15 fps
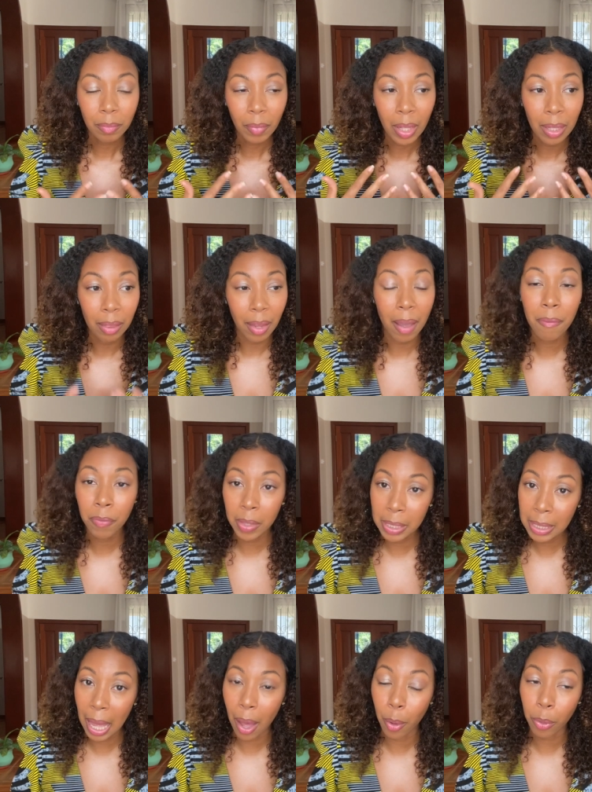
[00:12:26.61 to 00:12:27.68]
left the
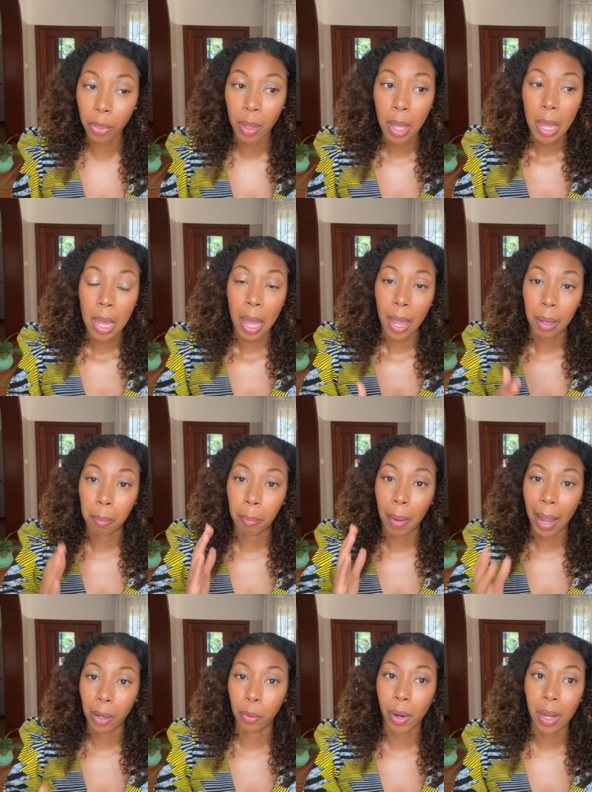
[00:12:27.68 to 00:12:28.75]
South and
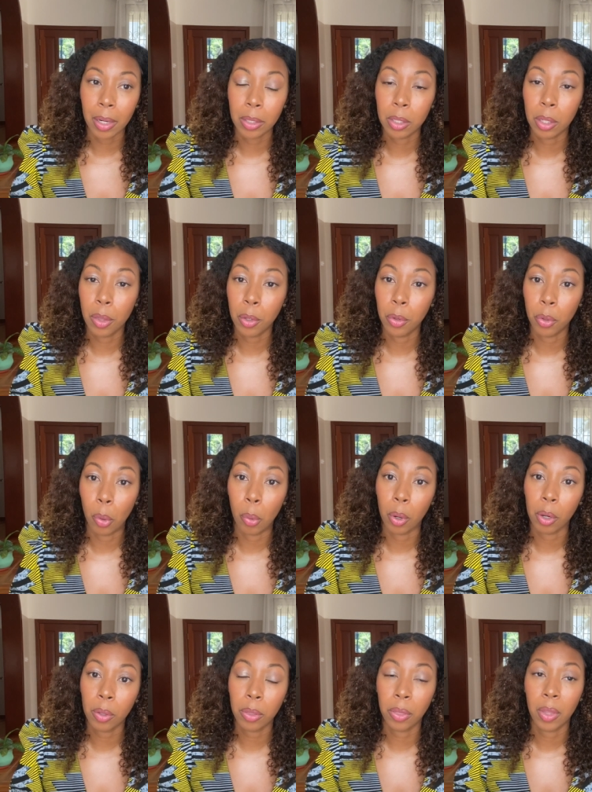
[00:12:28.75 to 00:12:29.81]
migrated to the
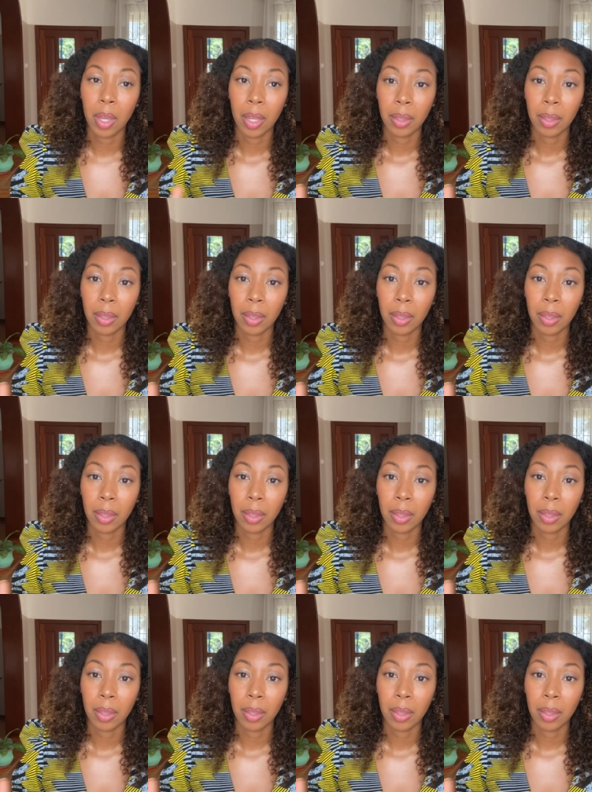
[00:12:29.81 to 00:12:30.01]
North,